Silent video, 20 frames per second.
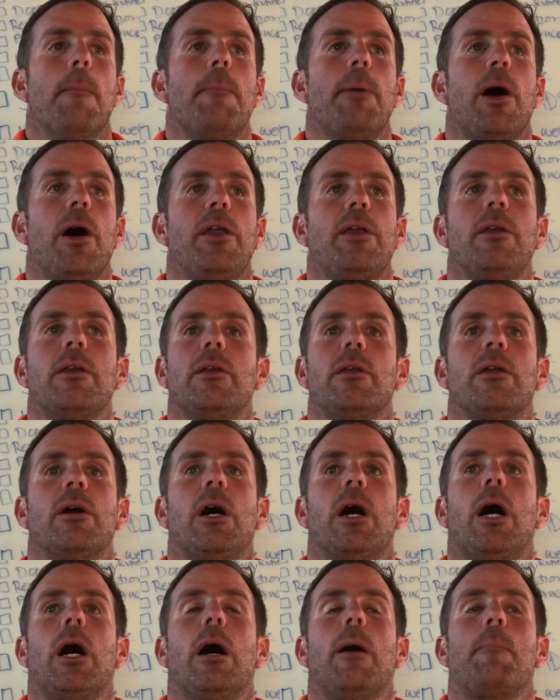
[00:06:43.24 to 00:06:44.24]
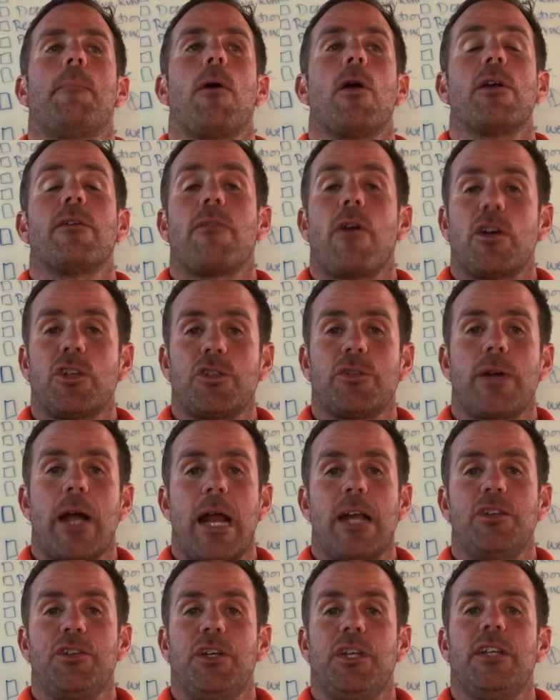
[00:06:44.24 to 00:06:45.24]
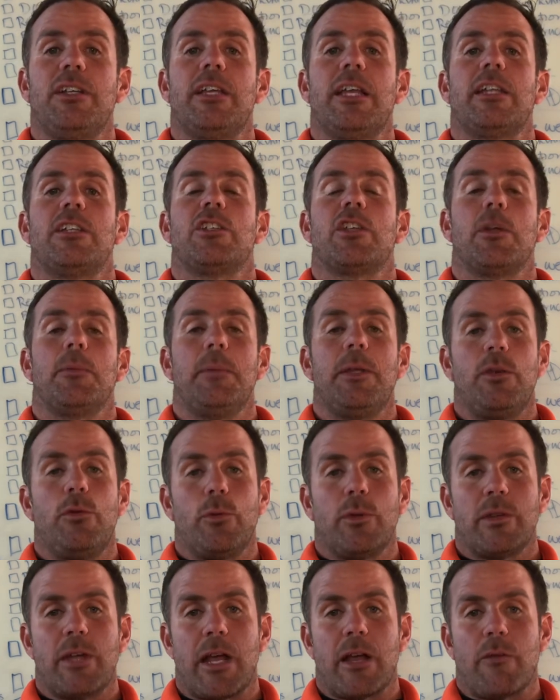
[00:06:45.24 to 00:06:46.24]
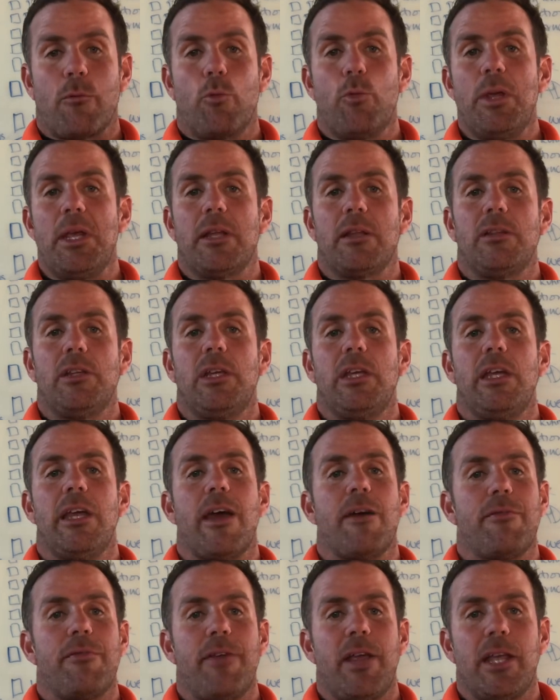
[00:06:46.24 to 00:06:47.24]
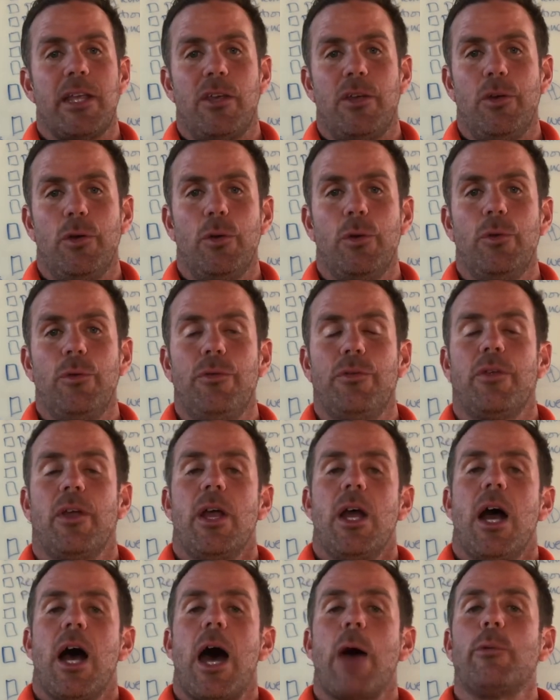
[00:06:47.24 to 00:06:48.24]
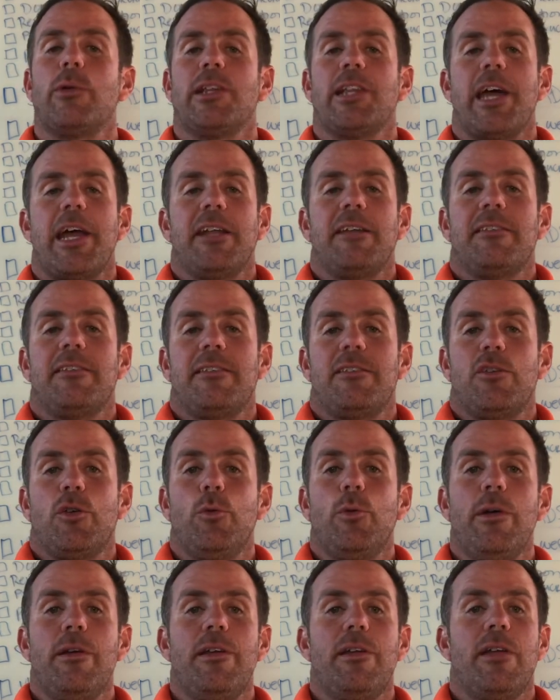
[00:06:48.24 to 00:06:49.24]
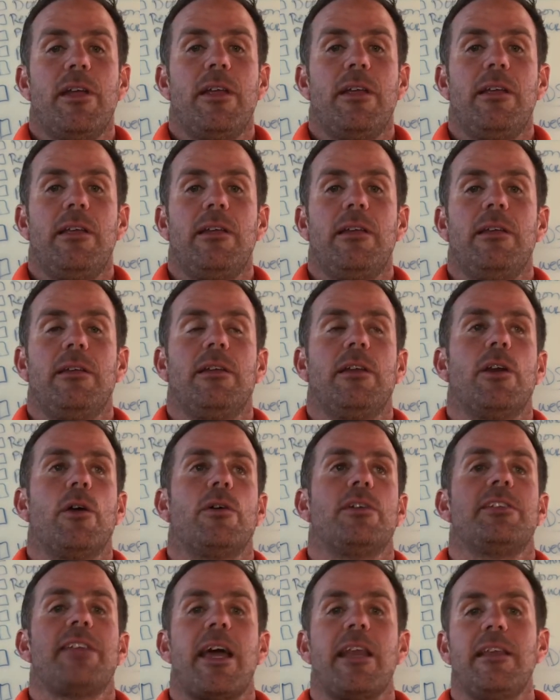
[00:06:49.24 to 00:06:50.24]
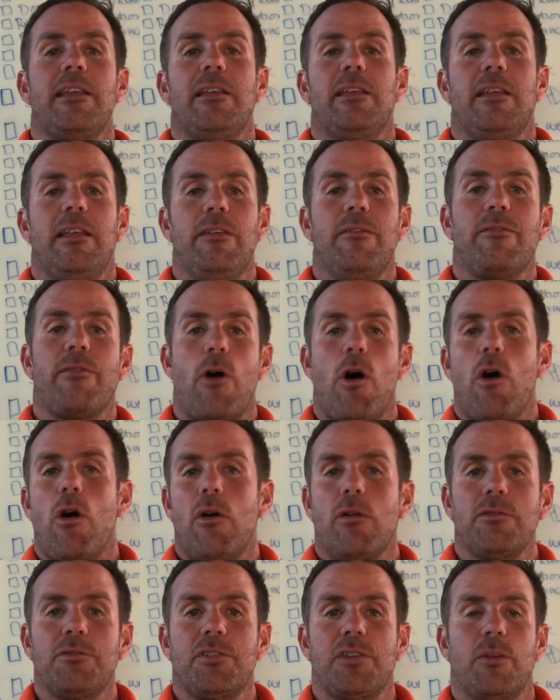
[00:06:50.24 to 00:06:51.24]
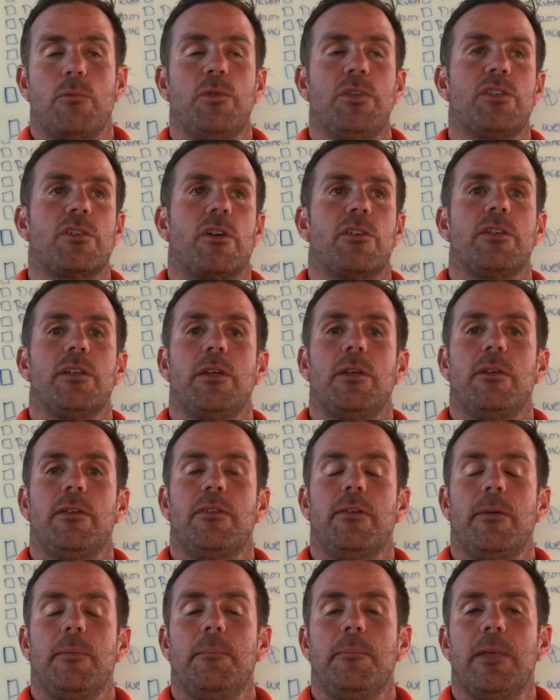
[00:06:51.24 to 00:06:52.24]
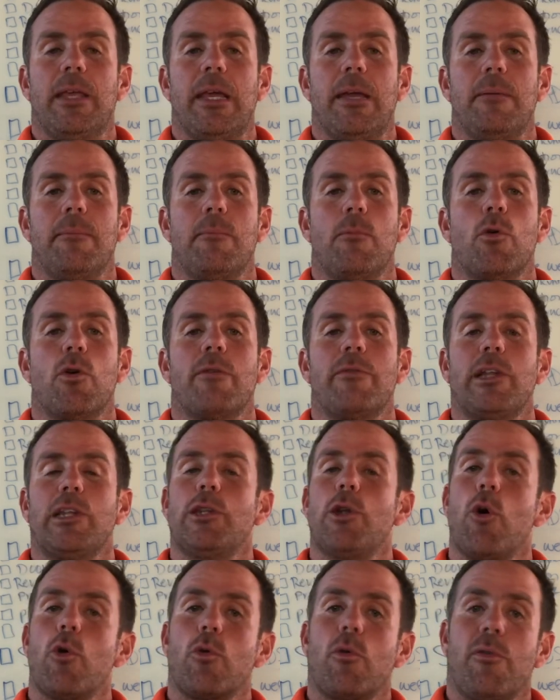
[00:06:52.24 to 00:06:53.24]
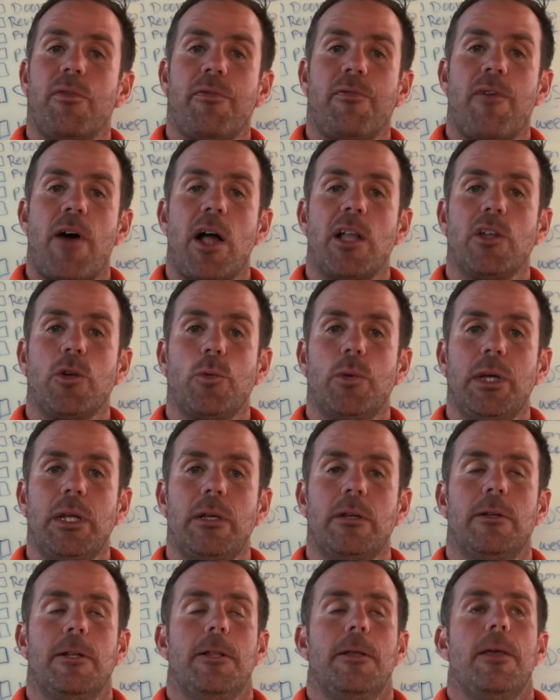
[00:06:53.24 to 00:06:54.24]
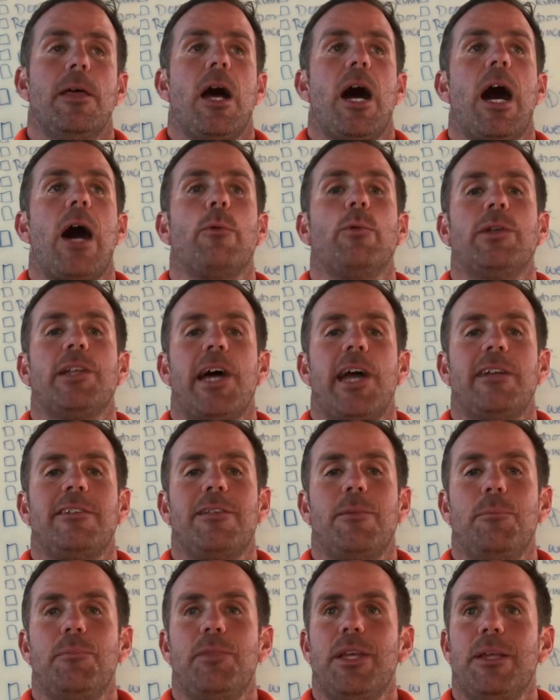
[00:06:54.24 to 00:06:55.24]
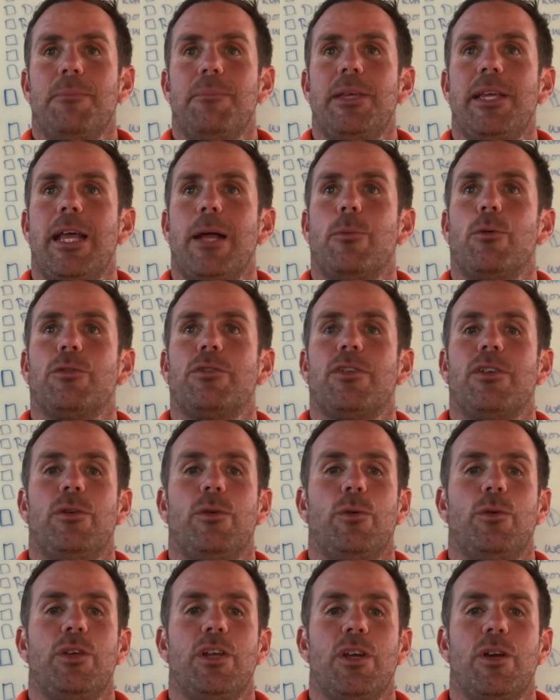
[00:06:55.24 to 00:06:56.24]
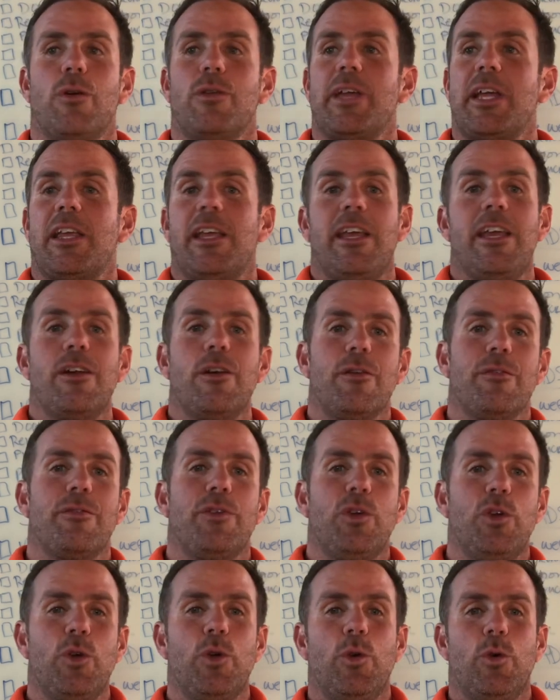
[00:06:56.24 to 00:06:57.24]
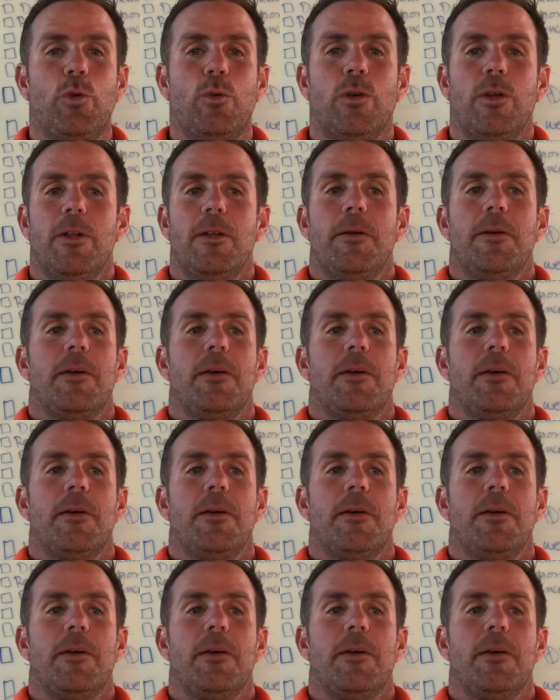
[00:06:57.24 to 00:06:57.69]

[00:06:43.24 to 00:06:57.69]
But part of our strategy, again, is going to be doing like weekly FAQs. I would like to, as that evolves and we start to get more of a local following, I would like to then be able to, like interview,